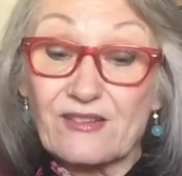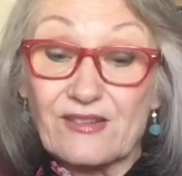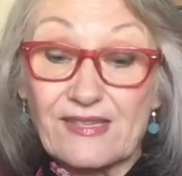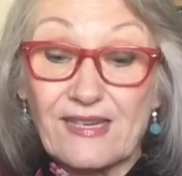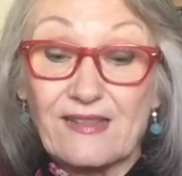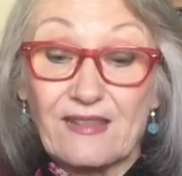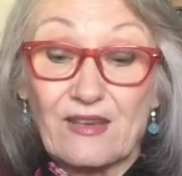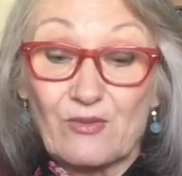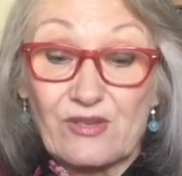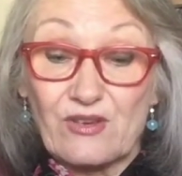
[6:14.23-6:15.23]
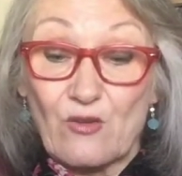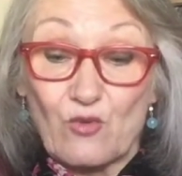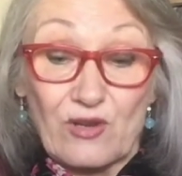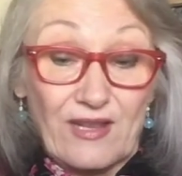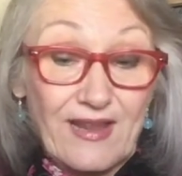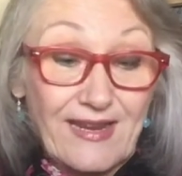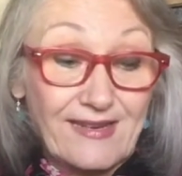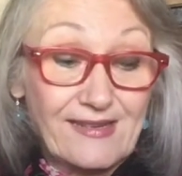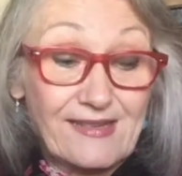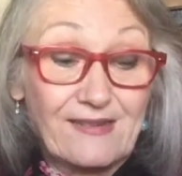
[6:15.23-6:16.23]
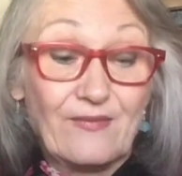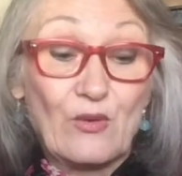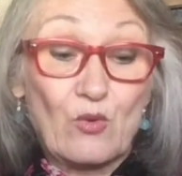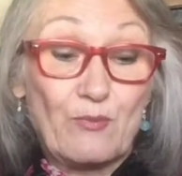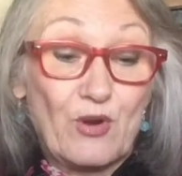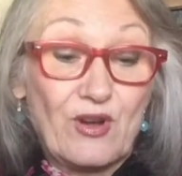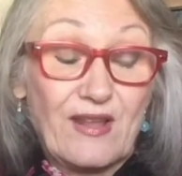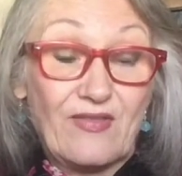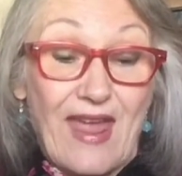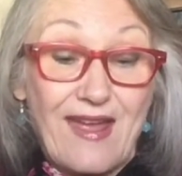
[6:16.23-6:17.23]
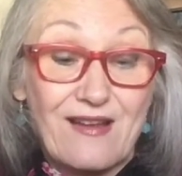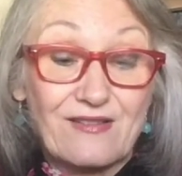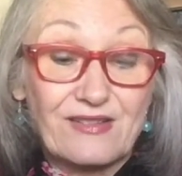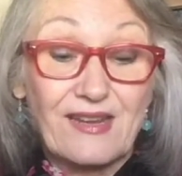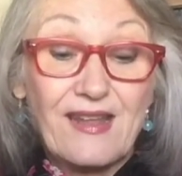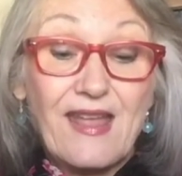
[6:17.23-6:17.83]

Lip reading: could see that there was no more lights were burning in the house,